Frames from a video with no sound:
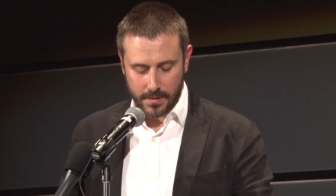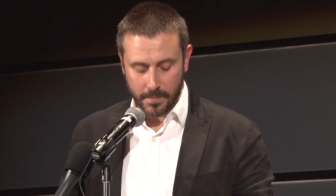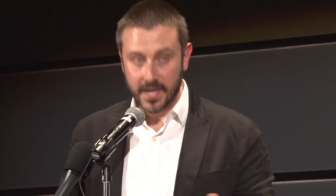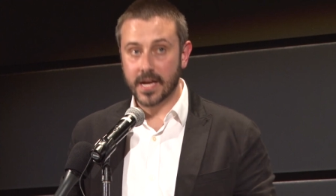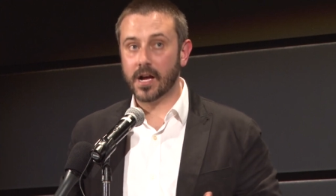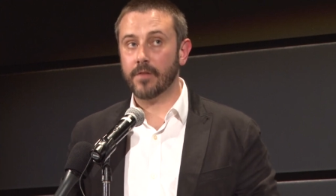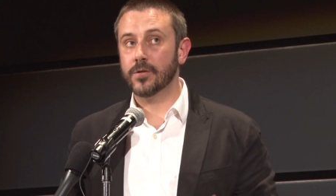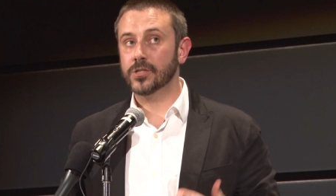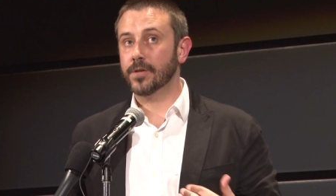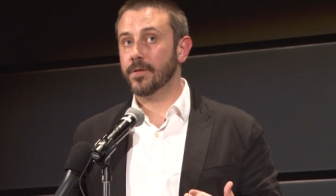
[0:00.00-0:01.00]
The media
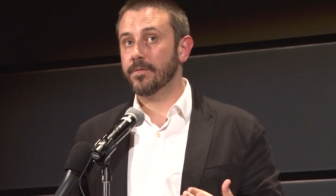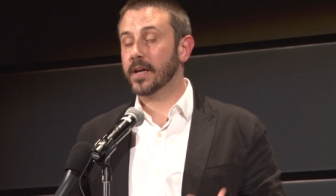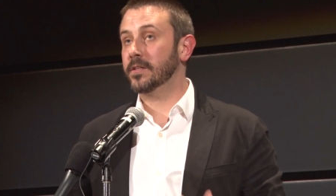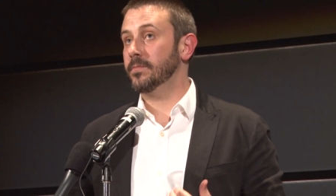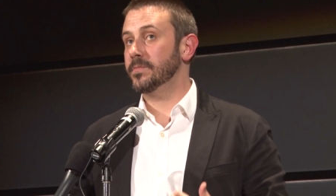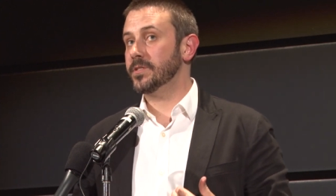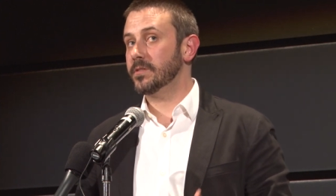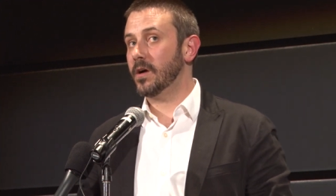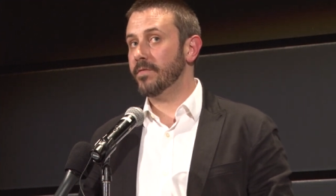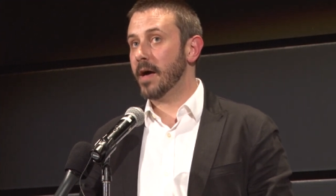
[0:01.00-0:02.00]
coverage of the
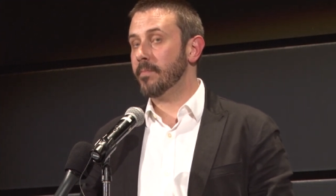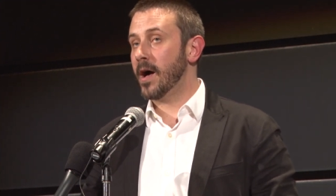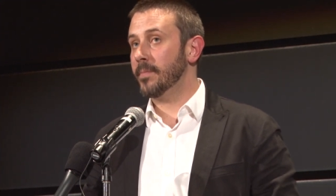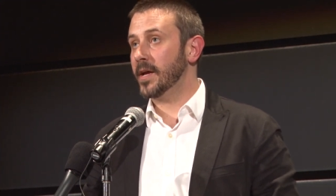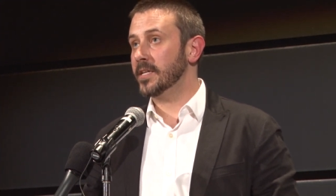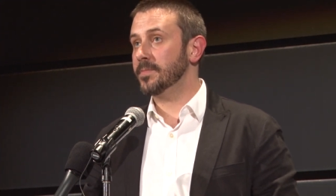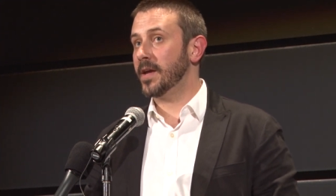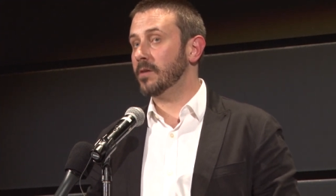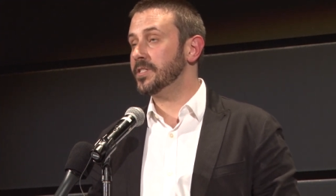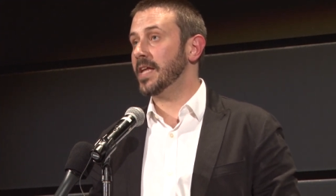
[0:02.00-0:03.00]
victims of that bombing has been
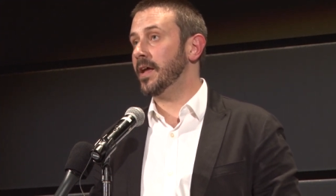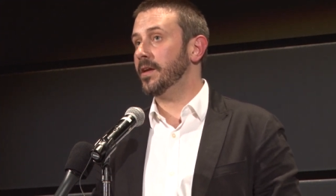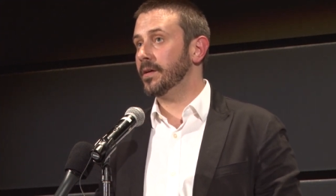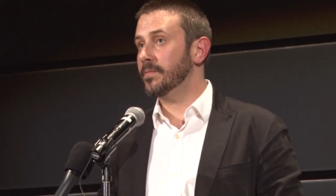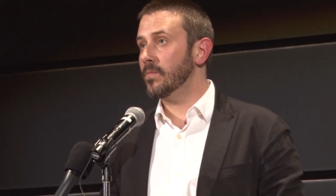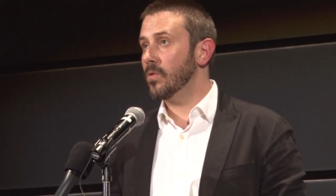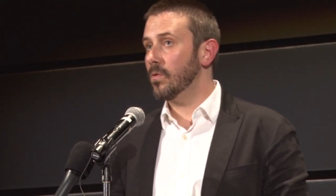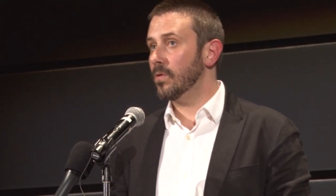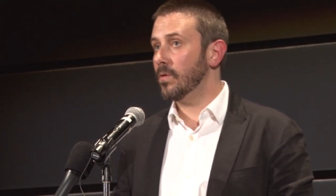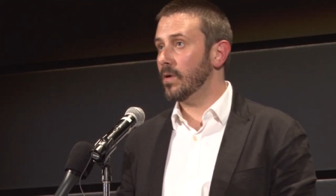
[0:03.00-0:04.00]
outstanding,
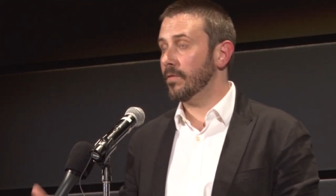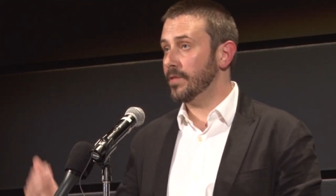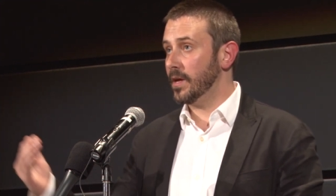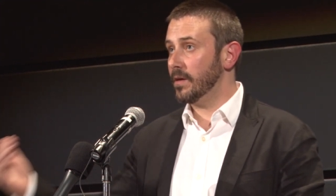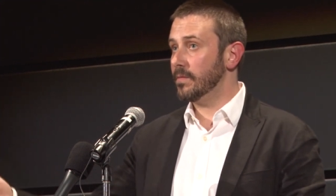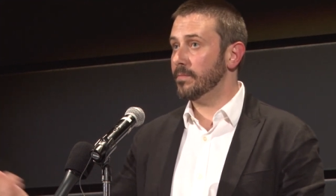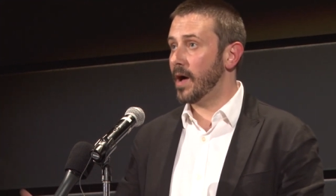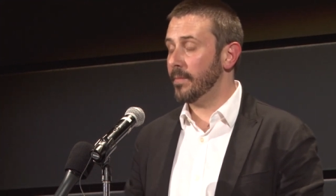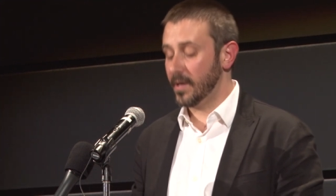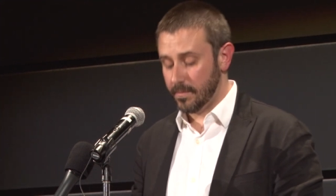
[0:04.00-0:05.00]
of the
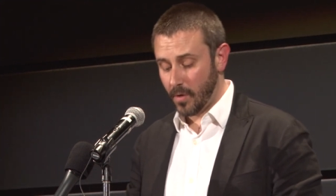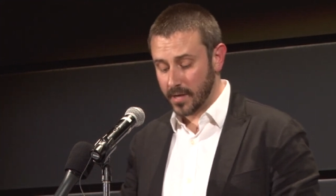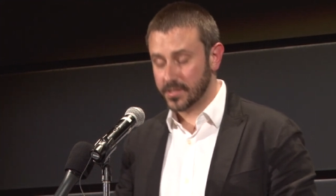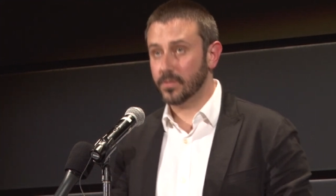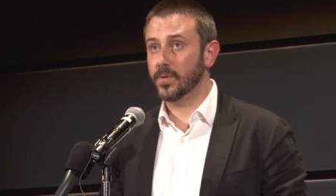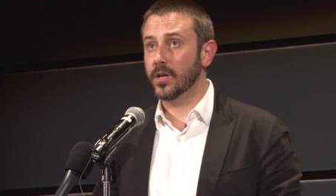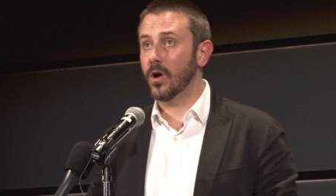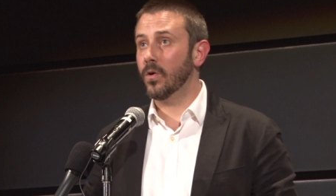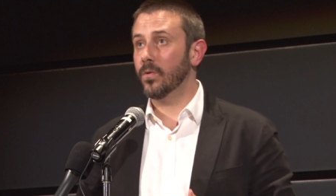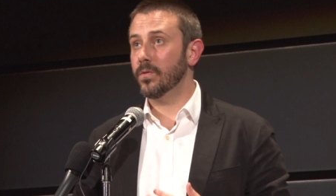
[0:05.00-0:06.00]
bombing in Boston. We
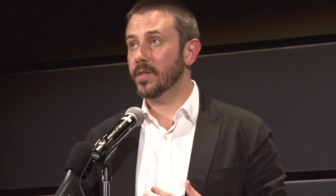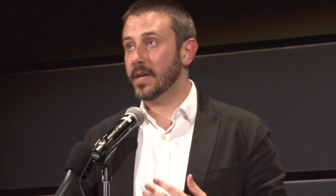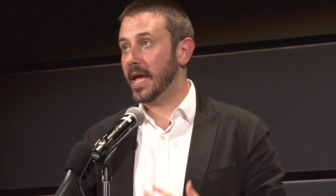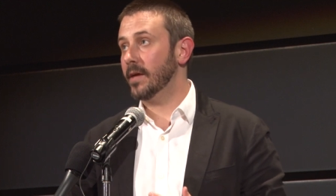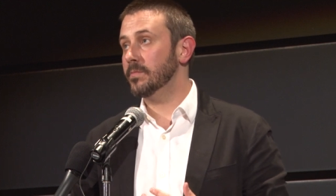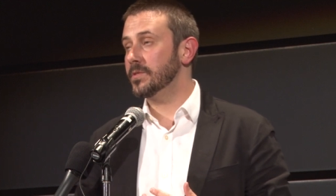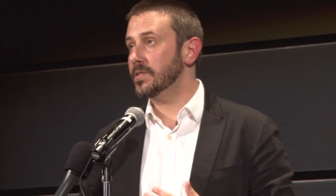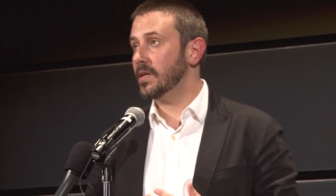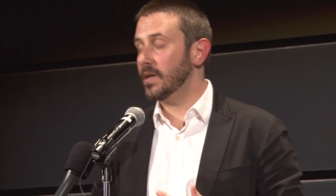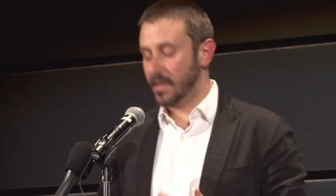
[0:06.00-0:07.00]
know the
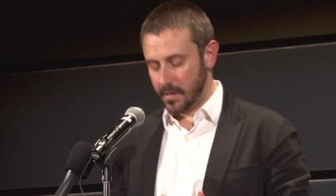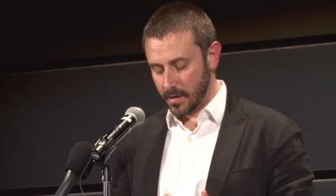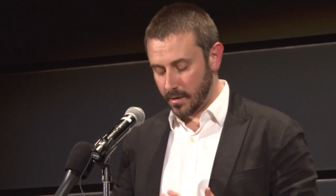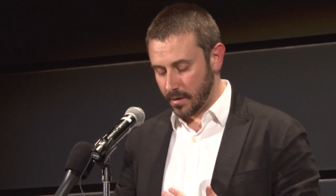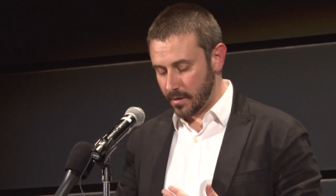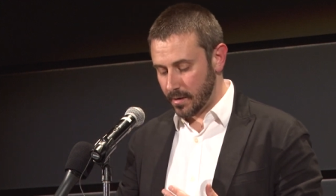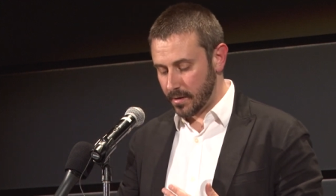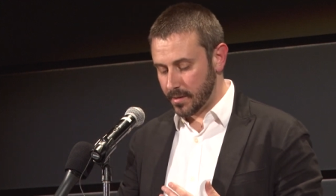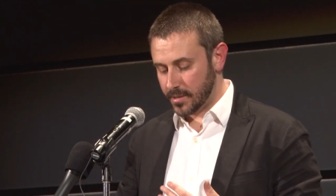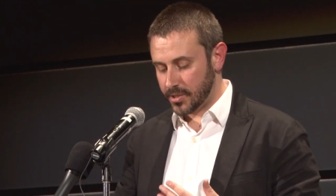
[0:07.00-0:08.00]
names
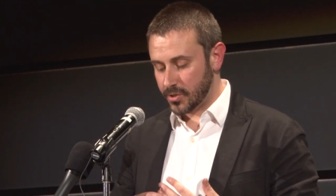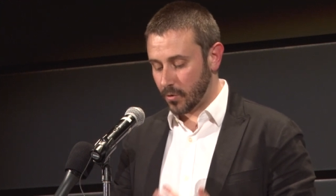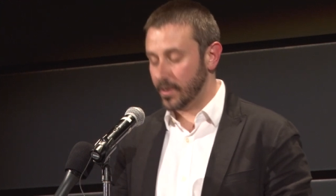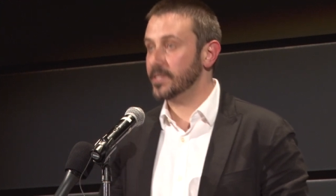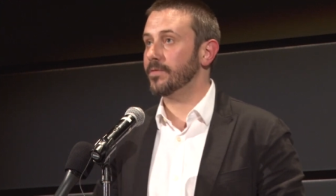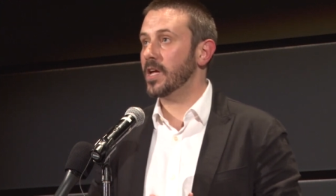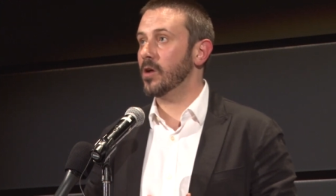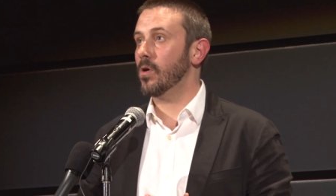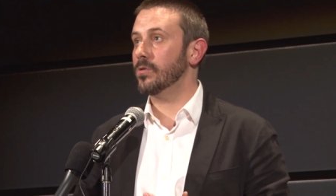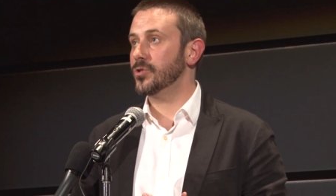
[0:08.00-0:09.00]
the stories of
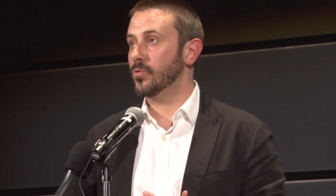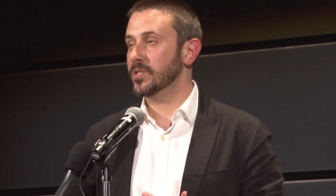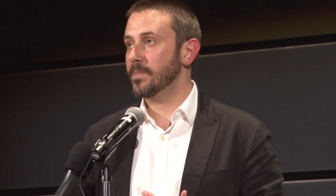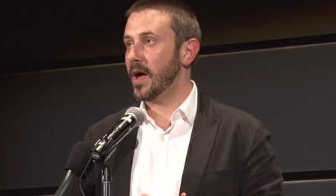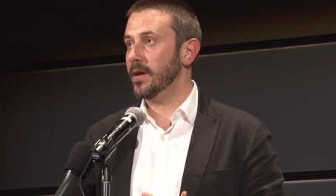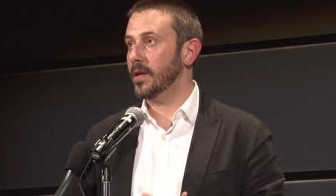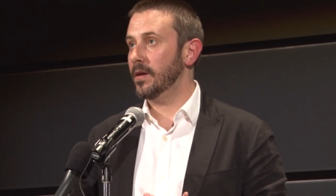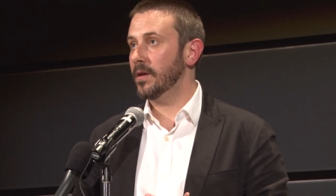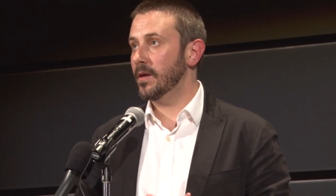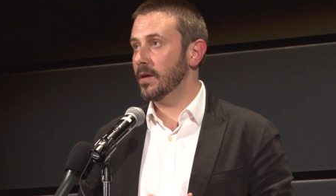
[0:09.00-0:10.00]
heroes who responded.